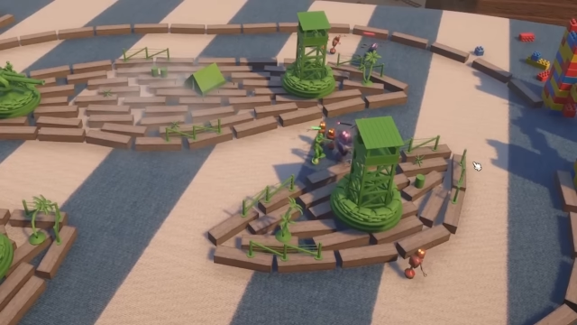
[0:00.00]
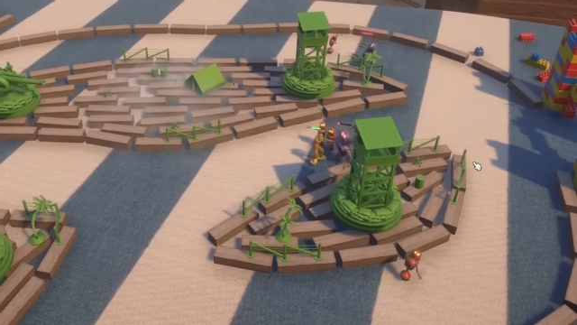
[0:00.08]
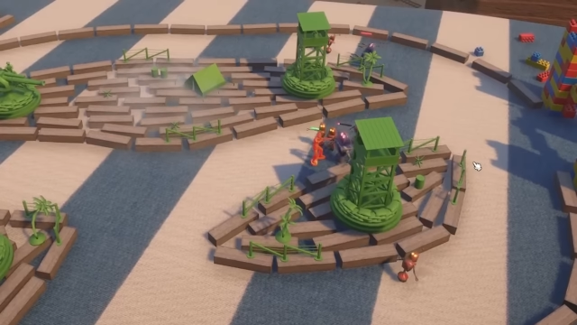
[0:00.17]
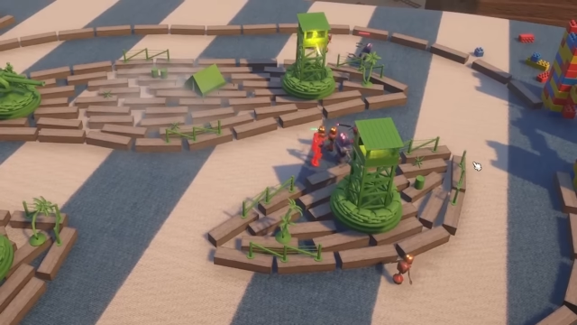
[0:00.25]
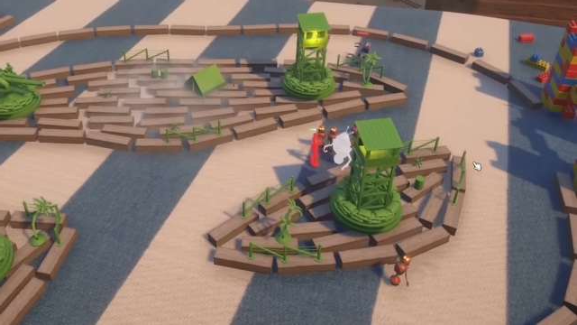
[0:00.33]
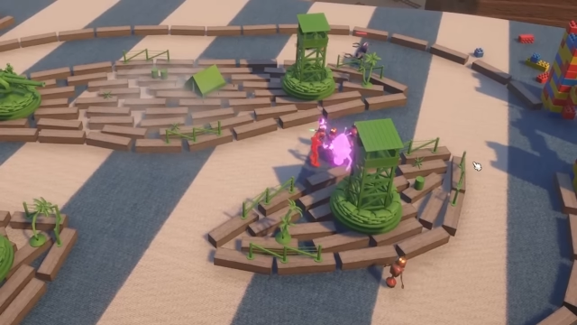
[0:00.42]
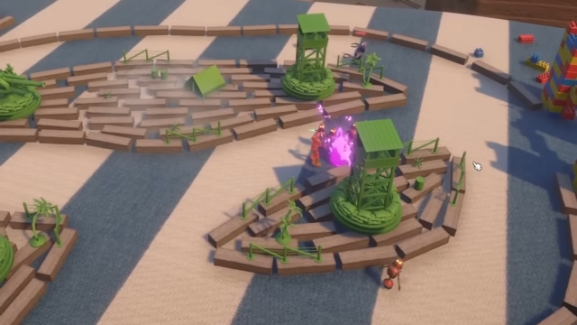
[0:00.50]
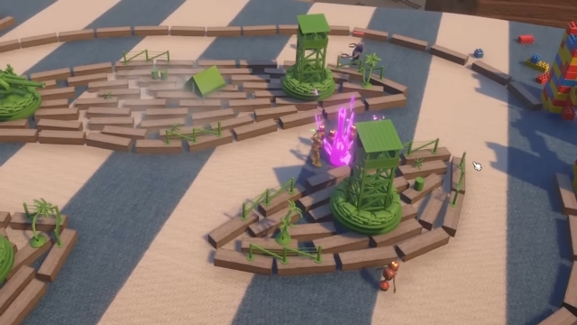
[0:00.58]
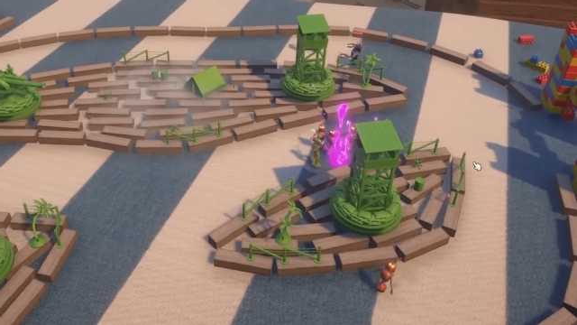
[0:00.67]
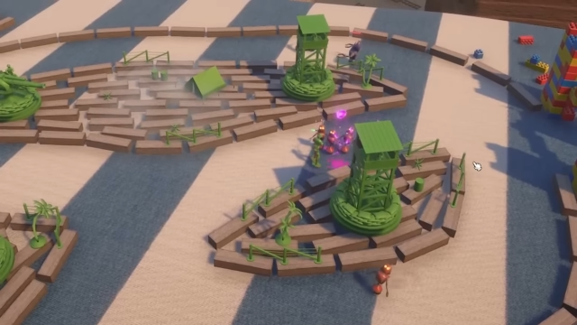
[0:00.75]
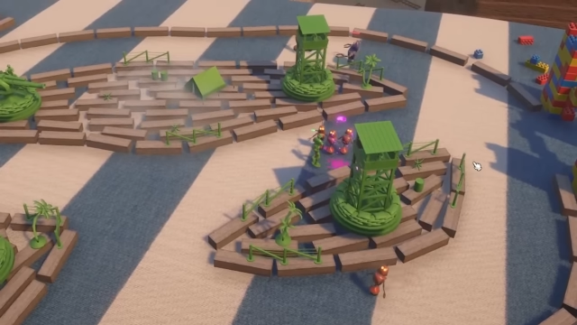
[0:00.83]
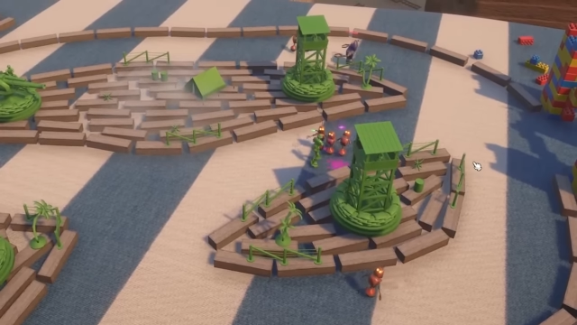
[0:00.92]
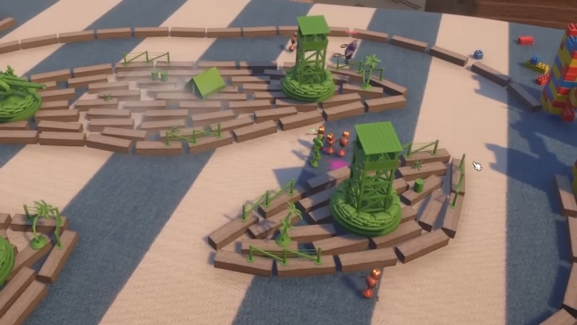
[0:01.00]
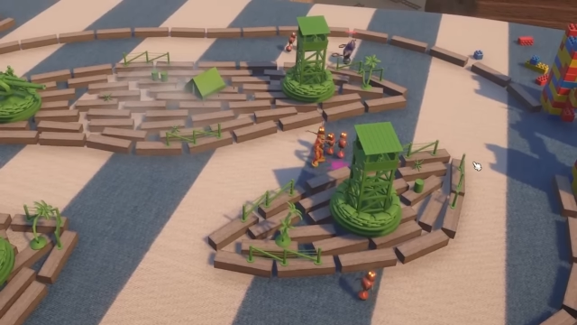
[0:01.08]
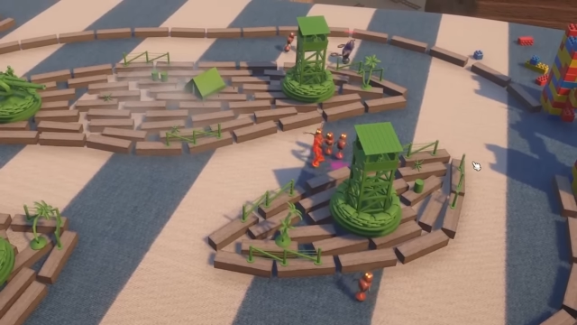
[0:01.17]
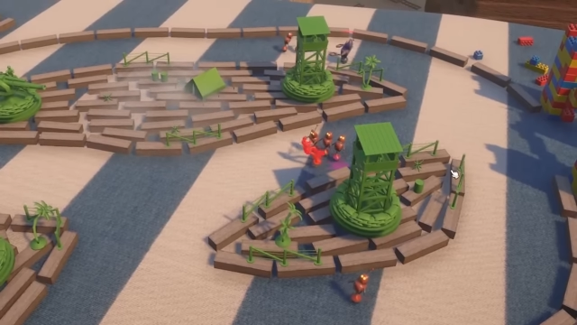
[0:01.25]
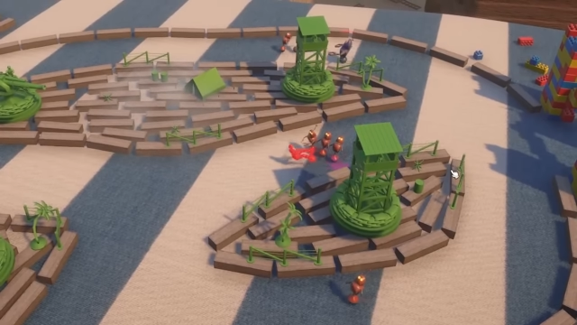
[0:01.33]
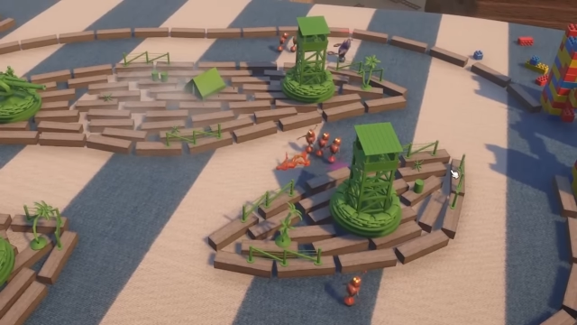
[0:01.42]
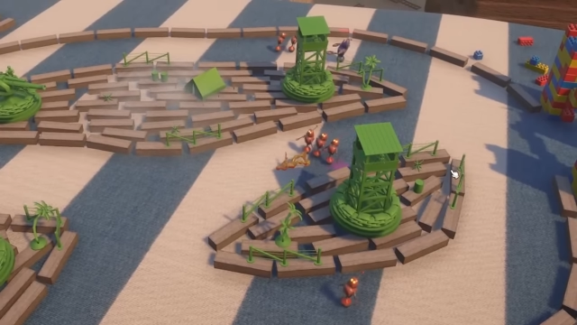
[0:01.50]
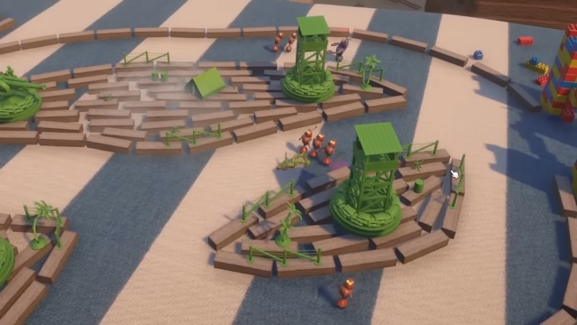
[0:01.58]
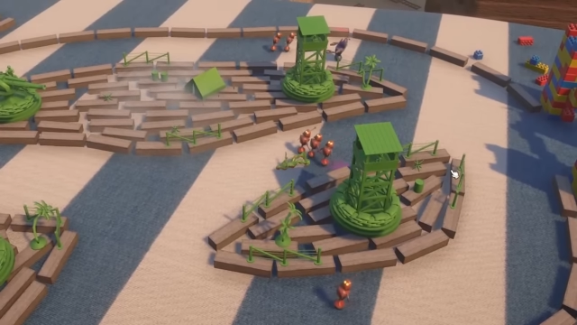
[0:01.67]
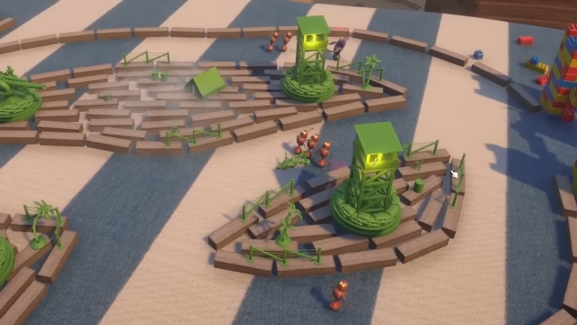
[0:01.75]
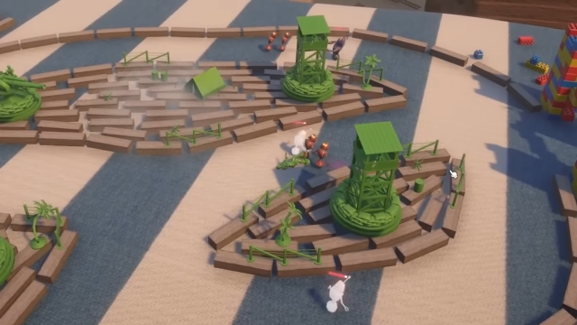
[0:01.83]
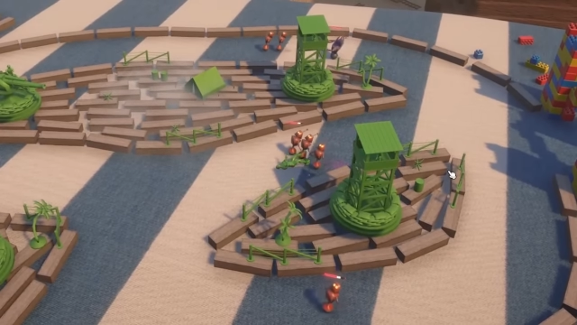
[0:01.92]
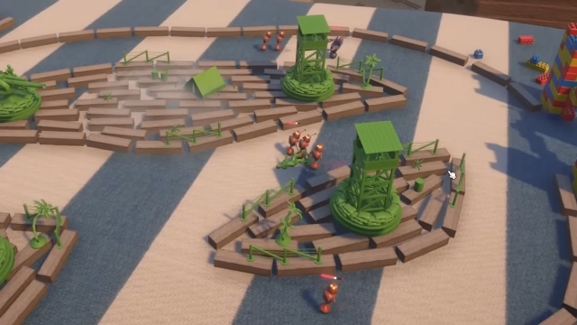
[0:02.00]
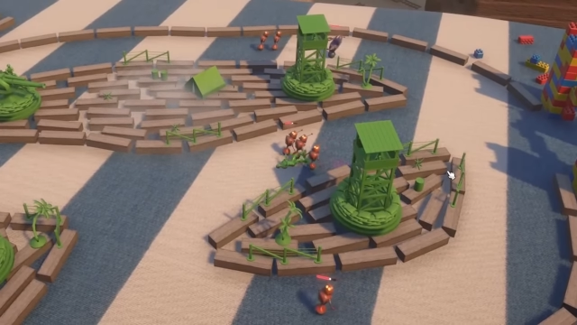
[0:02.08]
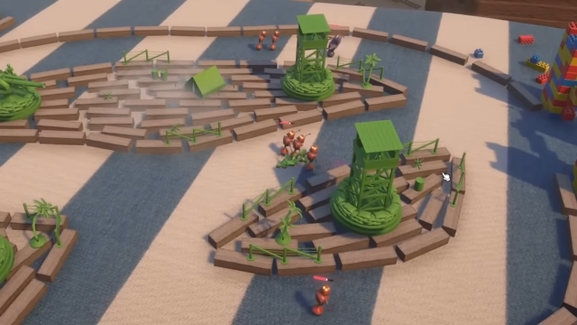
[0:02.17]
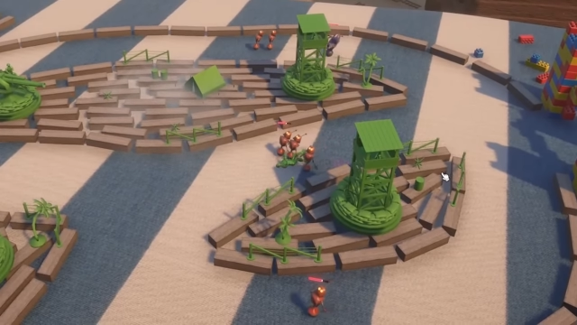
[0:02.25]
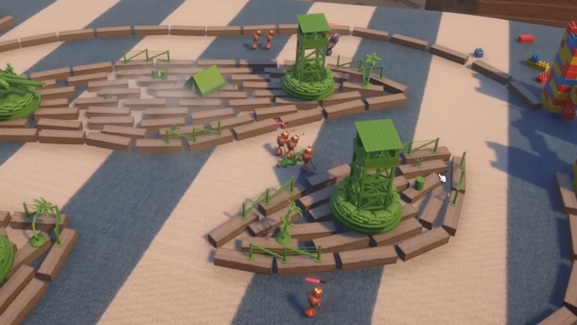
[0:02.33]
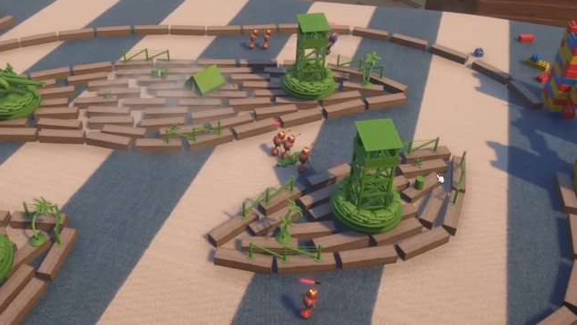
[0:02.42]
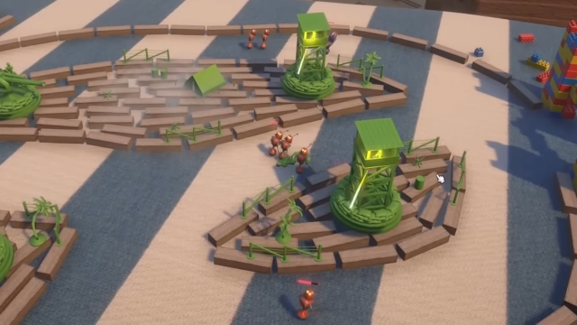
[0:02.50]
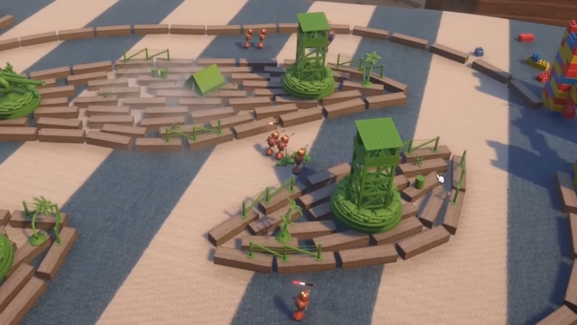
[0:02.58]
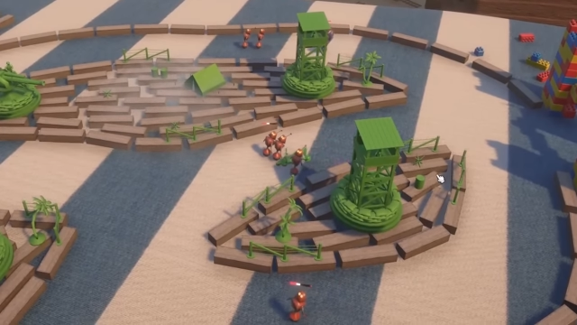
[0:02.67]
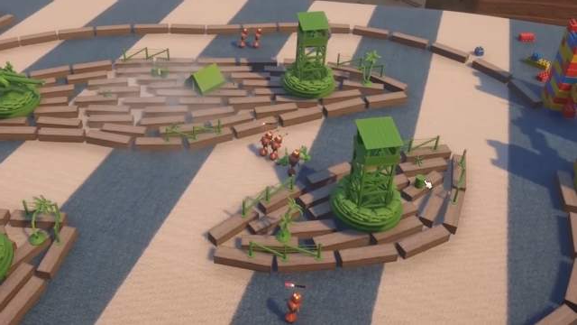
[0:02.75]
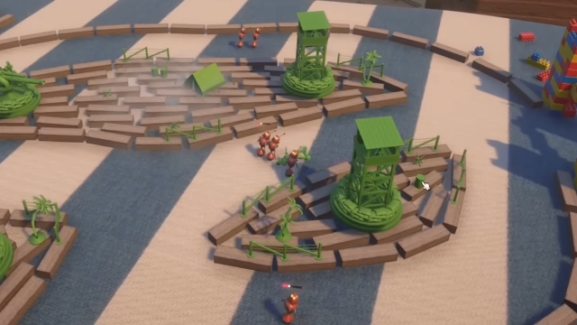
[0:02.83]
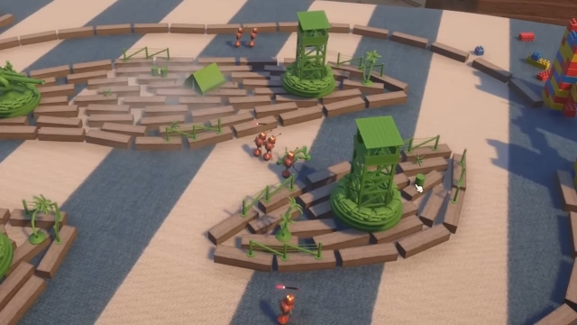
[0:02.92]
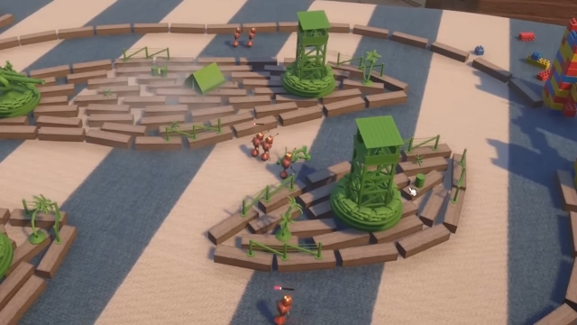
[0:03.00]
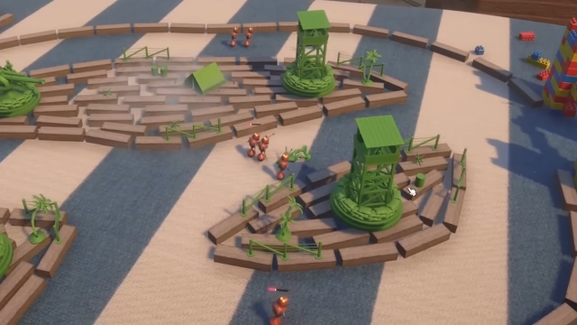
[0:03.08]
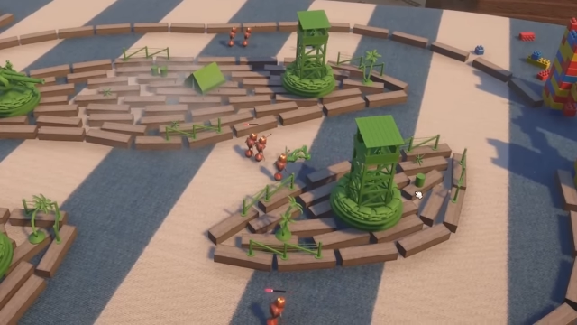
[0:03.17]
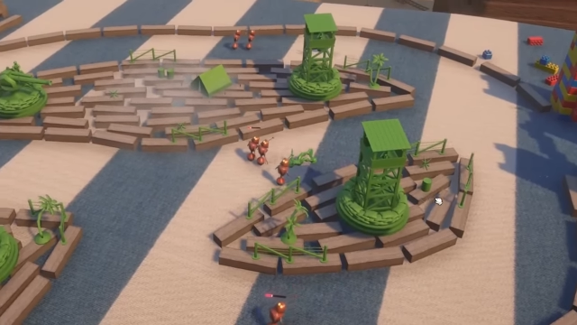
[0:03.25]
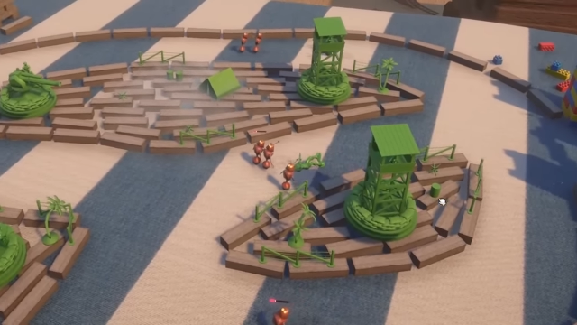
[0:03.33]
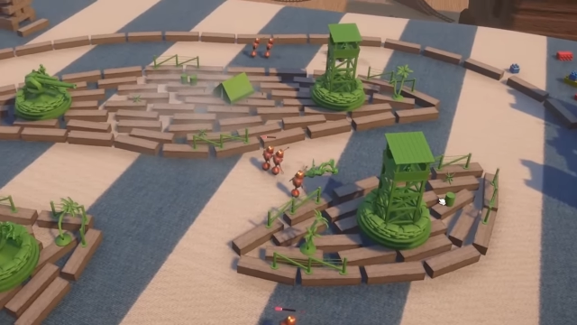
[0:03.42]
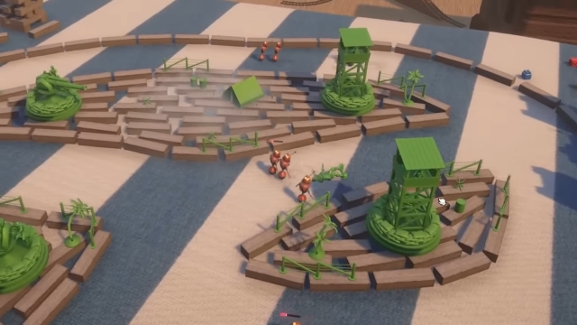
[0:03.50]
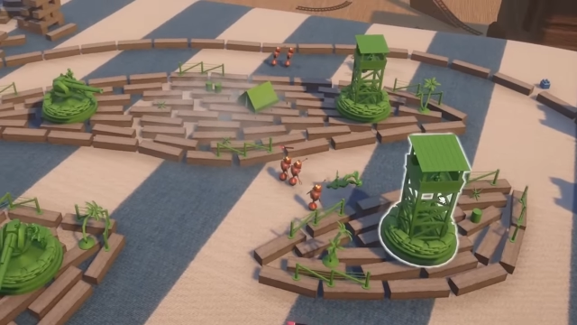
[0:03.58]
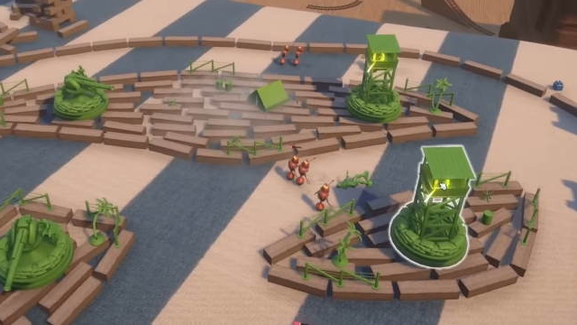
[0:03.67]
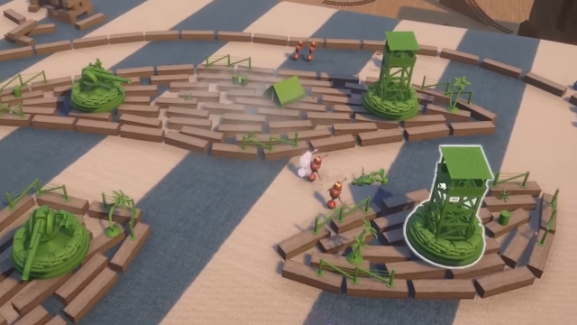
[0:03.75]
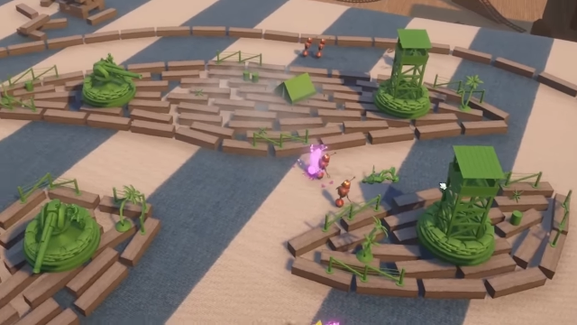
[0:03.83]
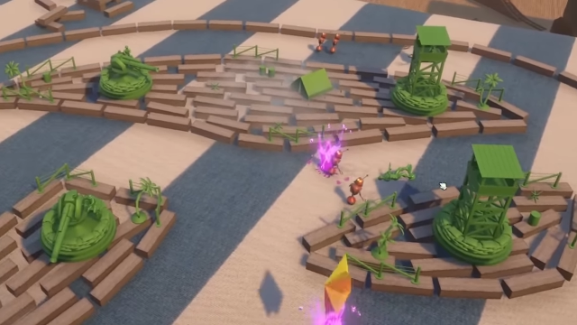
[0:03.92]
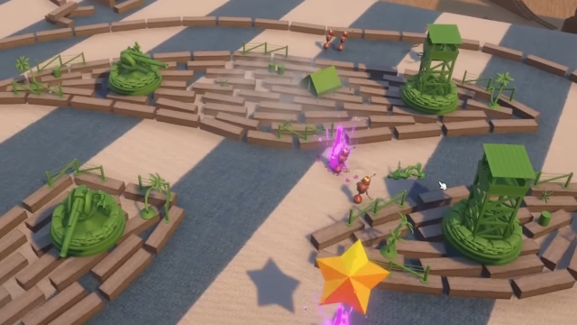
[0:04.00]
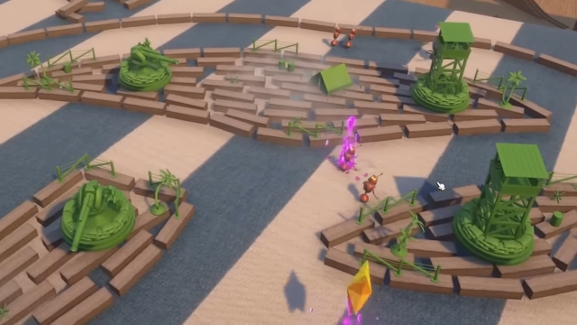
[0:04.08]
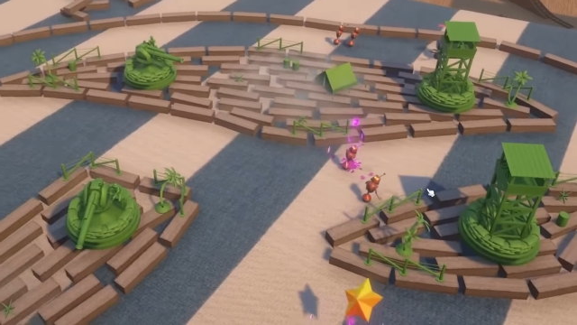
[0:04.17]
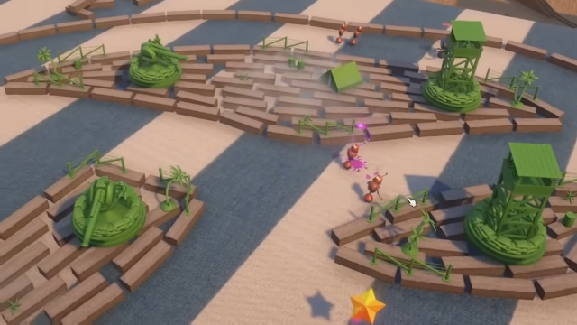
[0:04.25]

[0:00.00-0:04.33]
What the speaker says: No face is visible, so there are no lips to read.